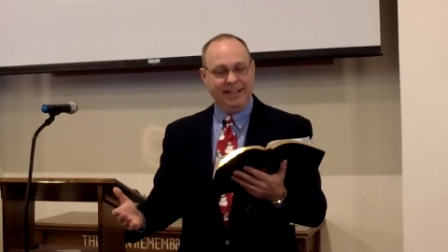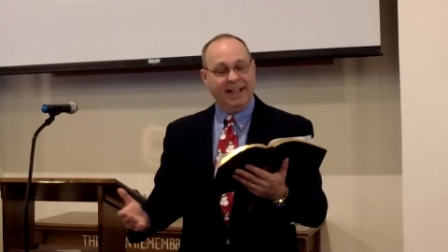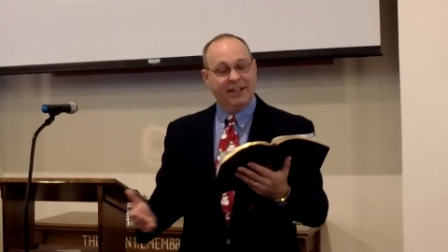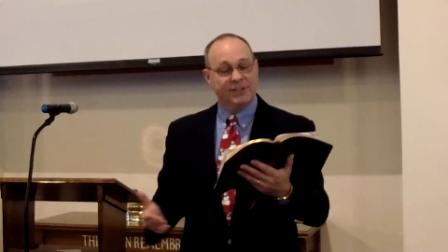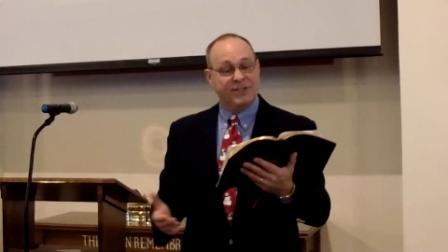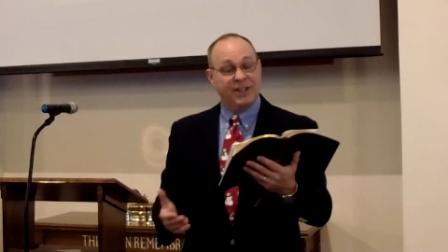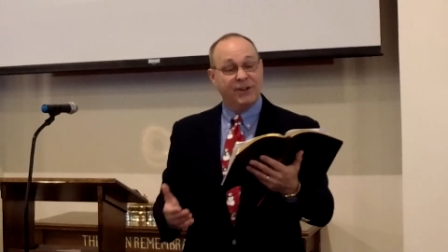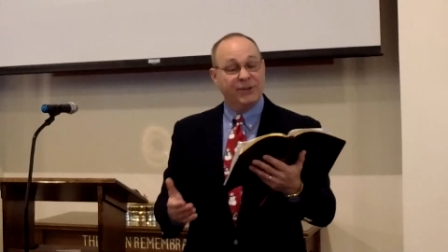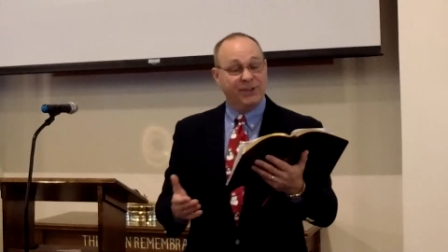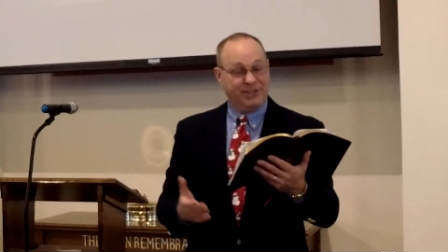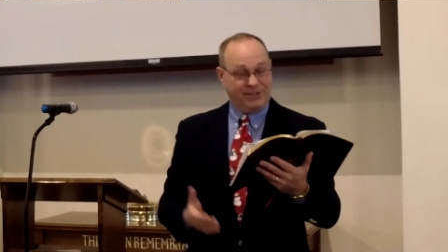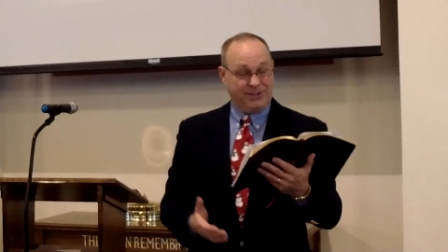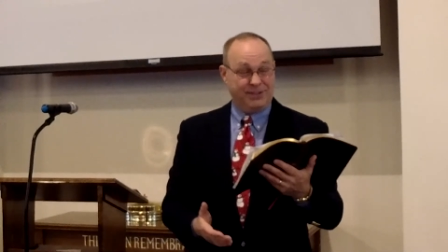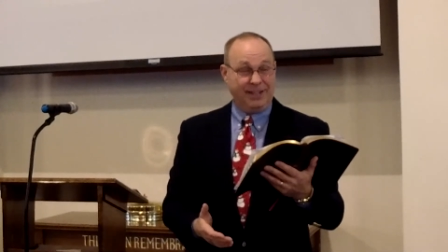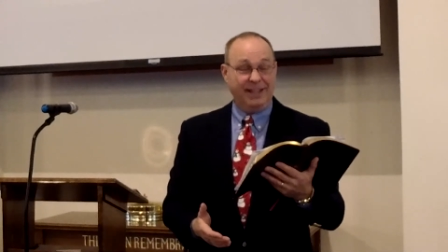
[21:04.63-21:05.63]
Is there a
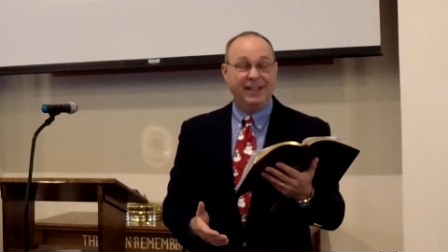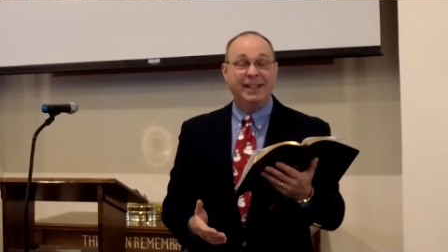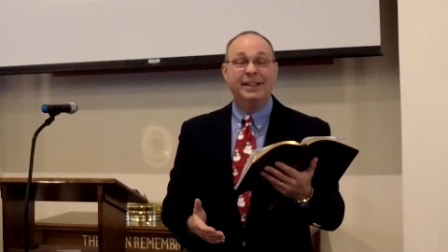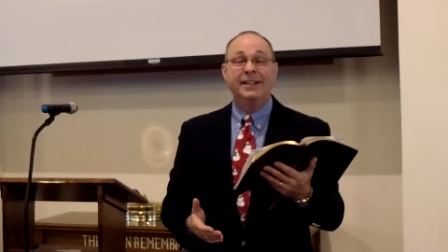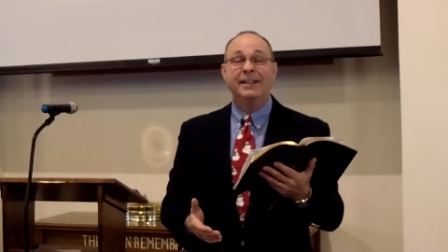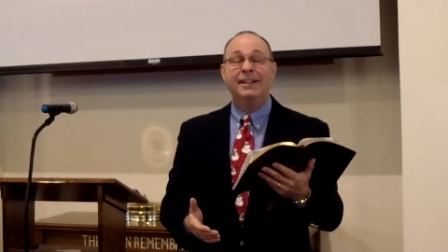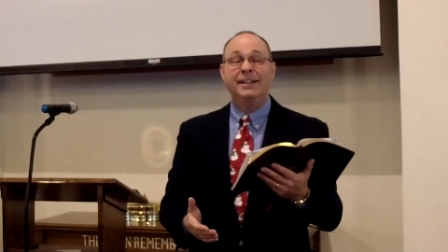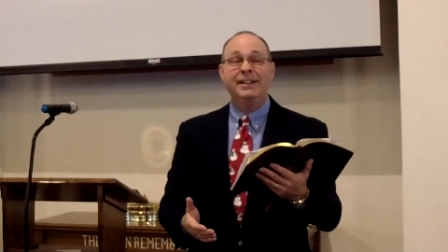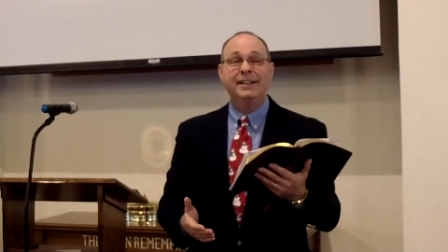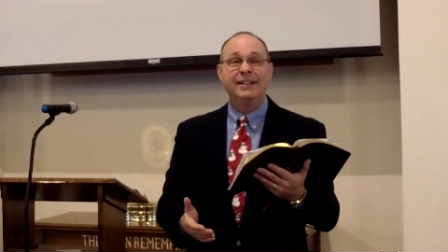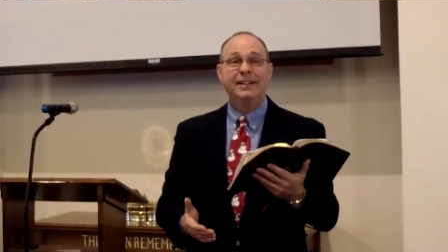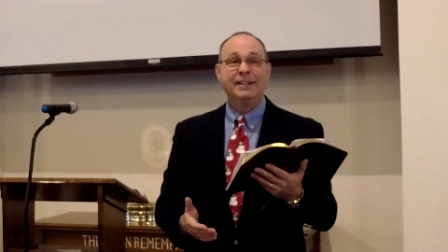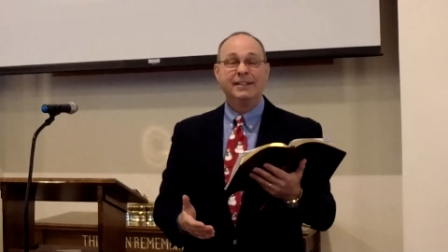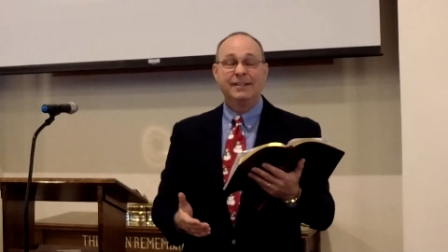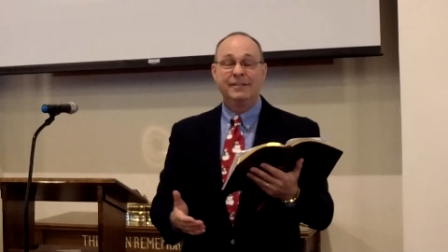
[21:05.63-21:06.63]
sin
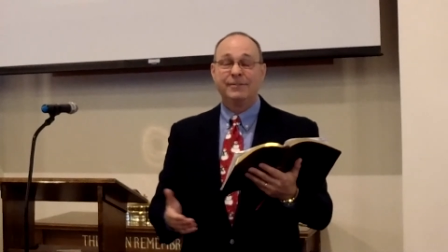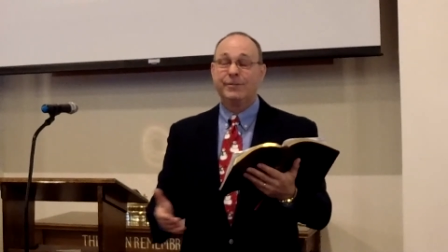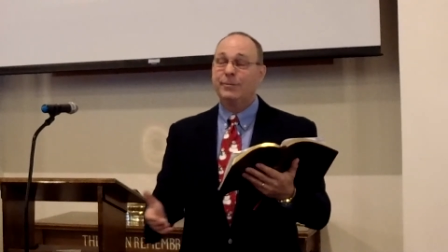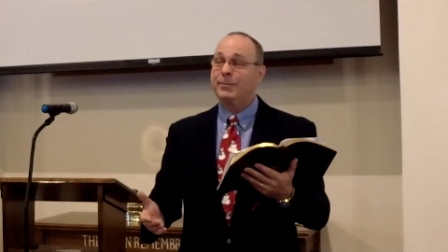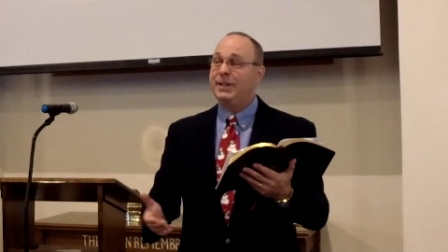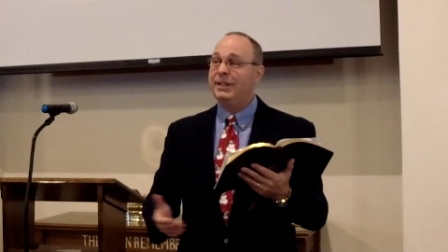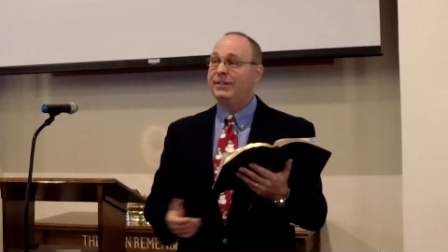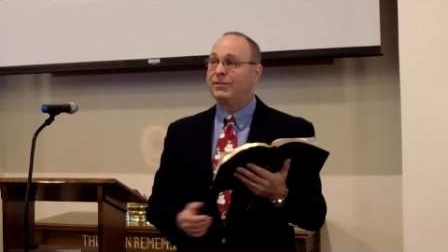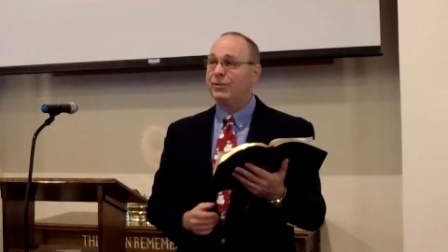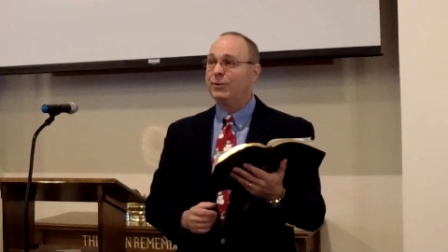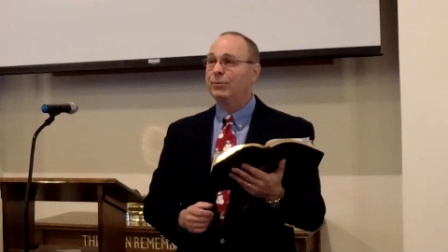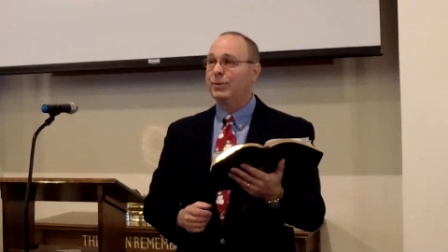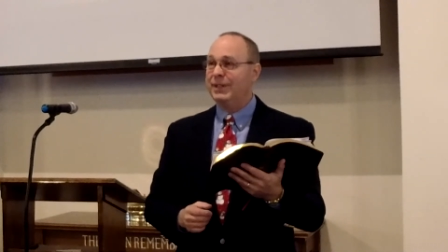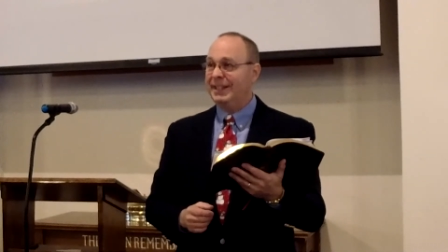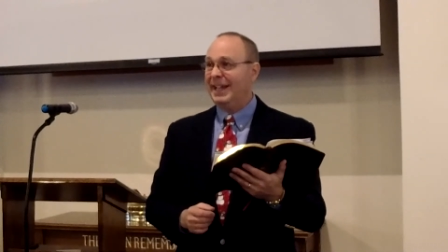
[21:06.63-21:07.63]
for me to
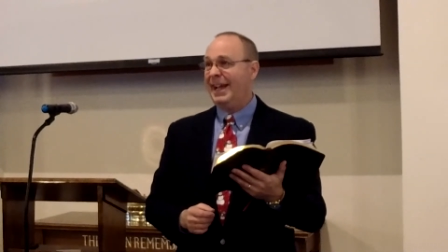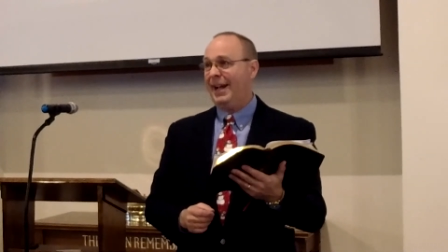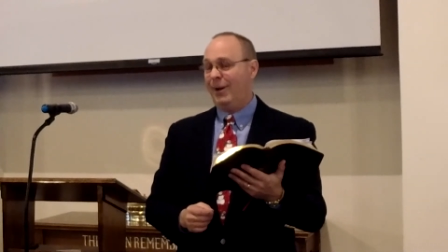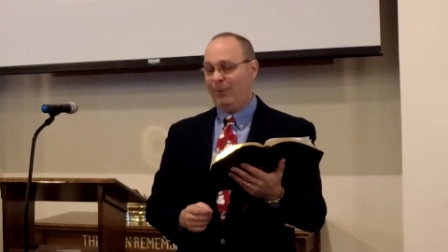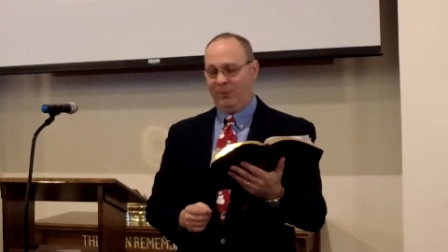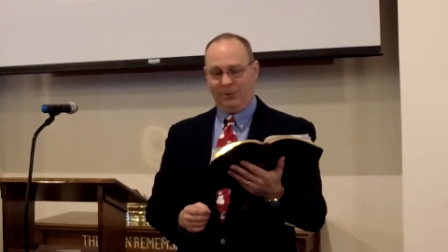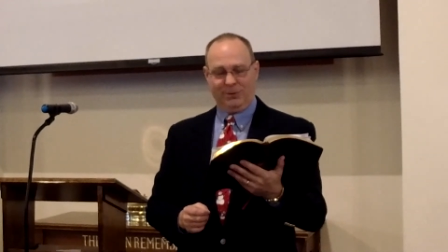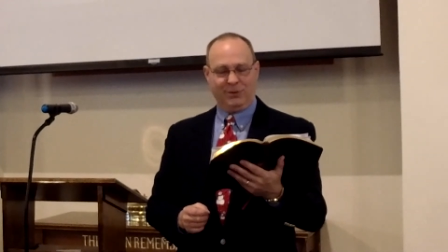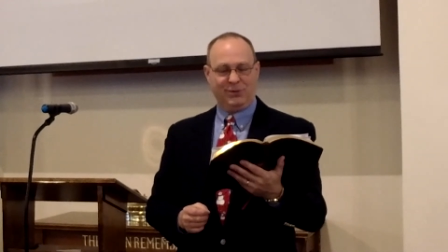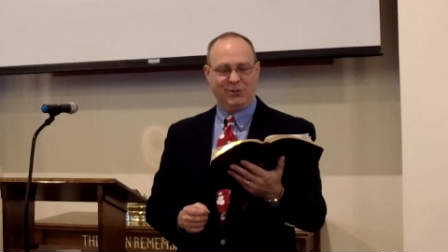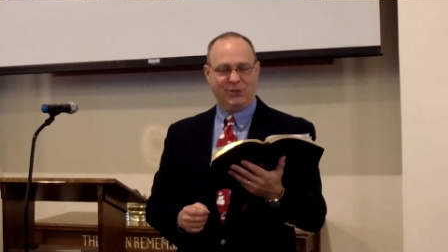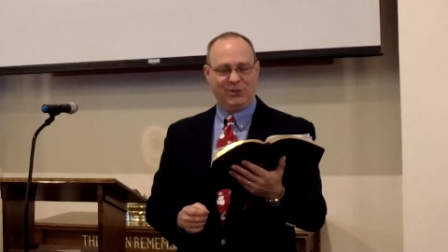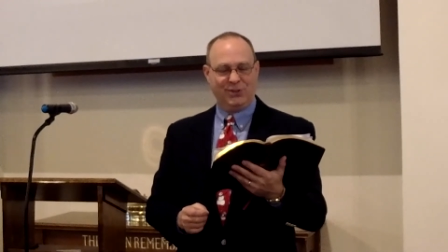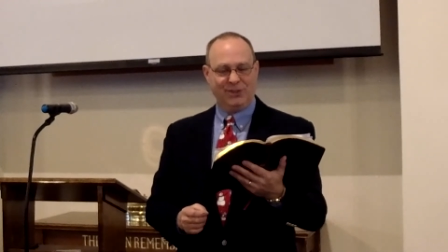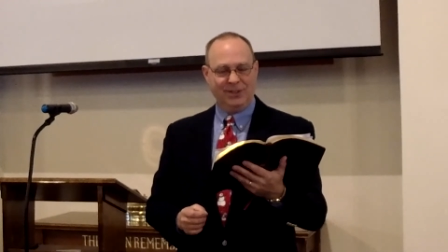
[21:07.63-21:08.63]

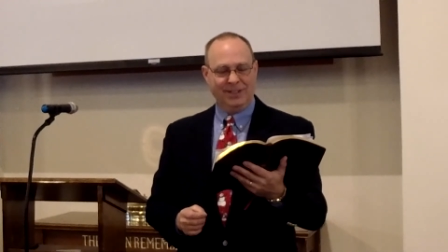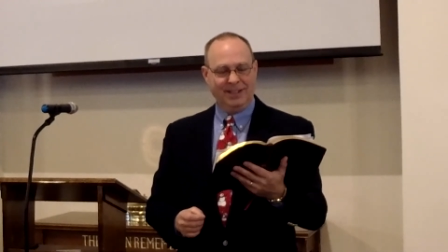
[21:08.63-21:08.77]
renounce?